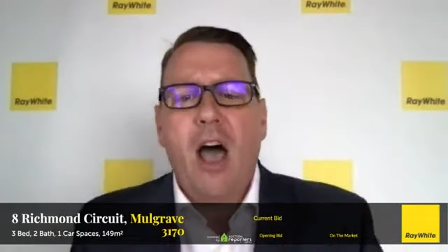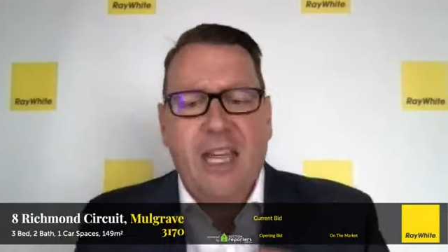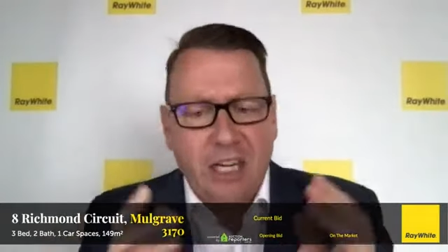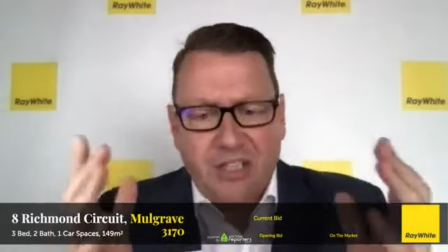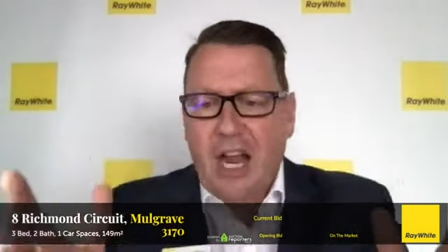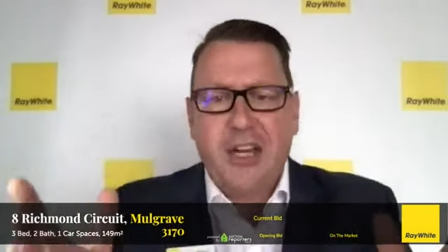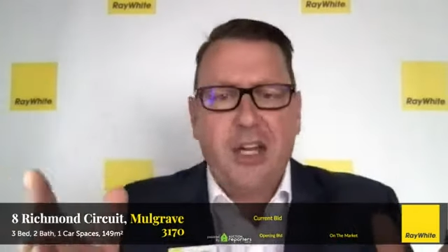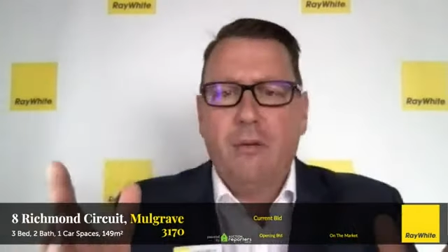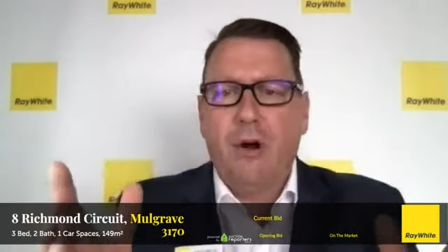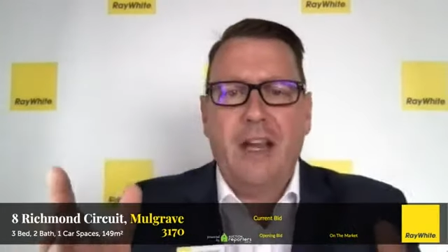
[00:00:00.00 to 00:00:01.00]
I can say
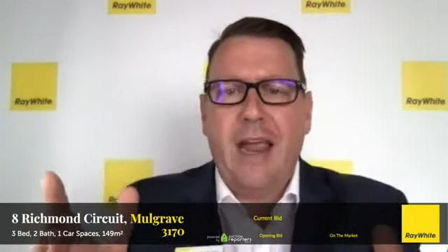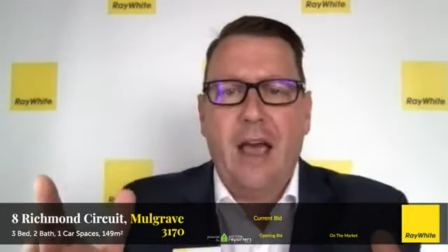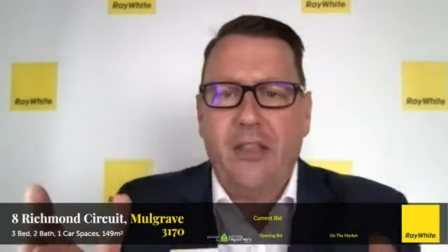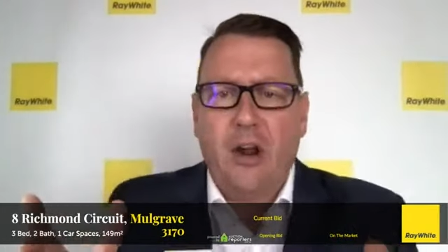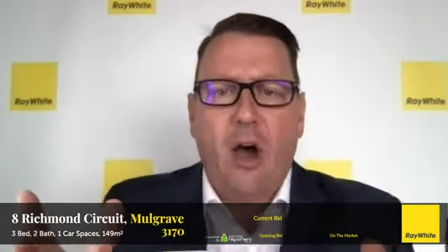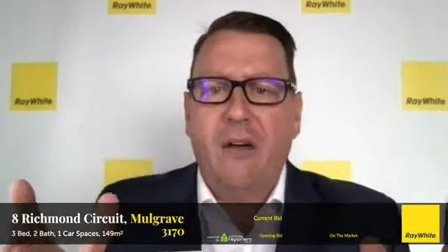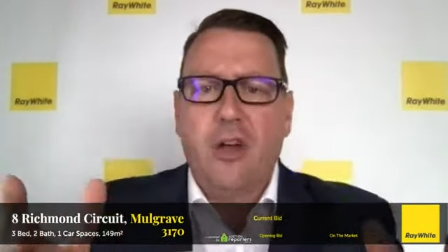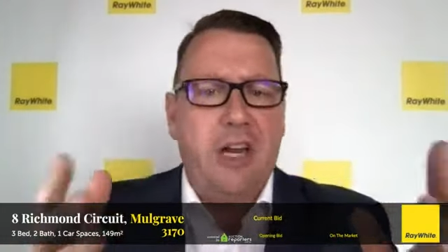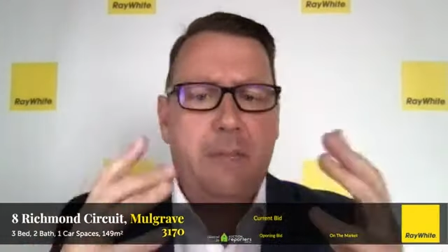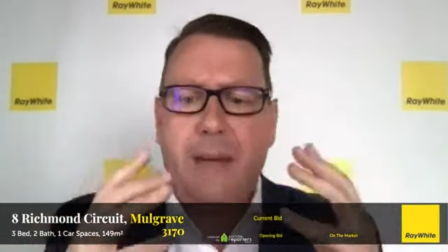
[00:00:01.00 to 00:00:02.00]
to you right now that
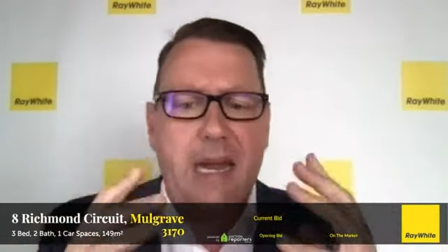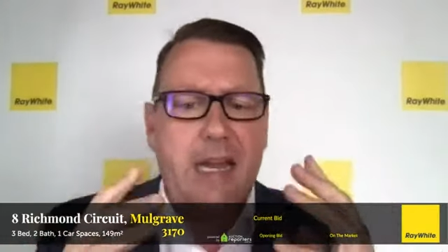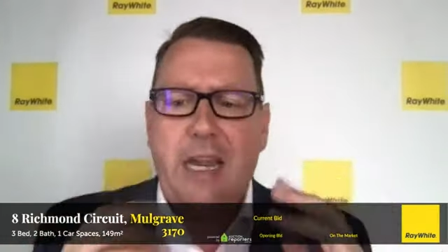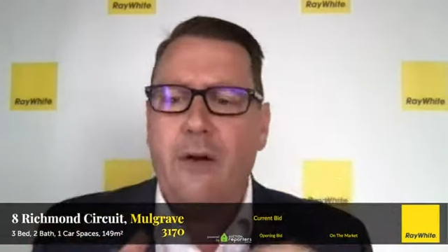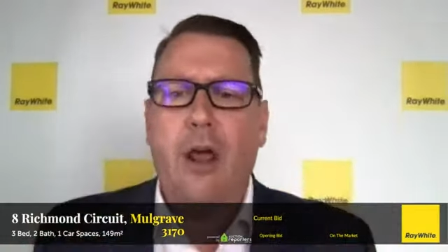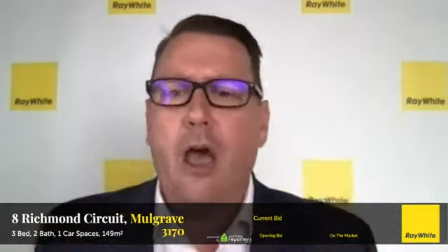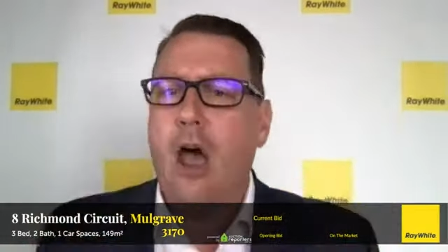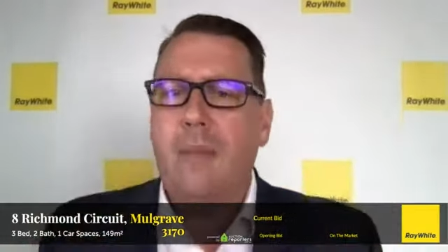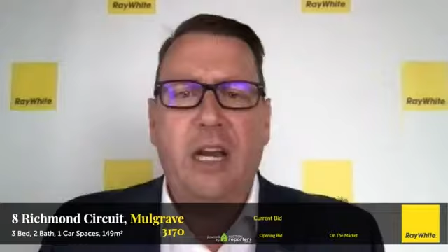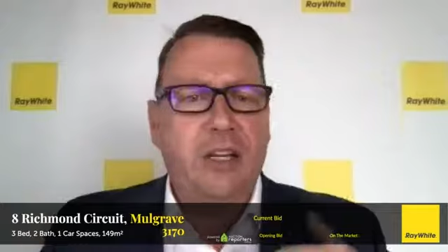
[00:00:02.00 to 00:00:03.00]
I've got NBN here at
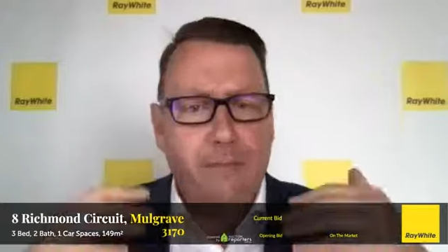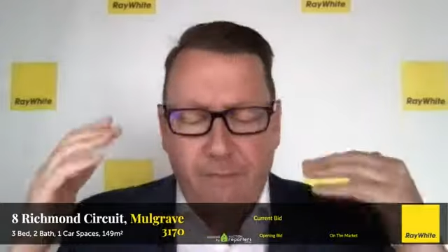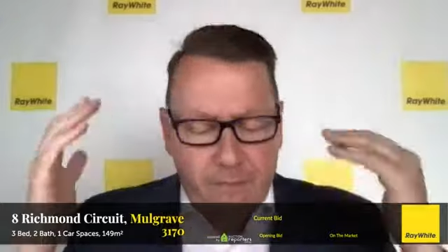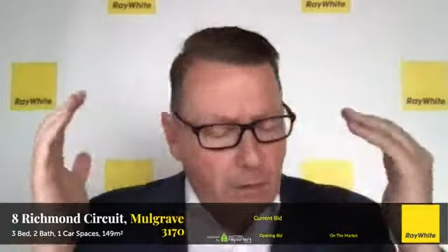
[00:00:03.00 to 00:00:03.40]
home and it's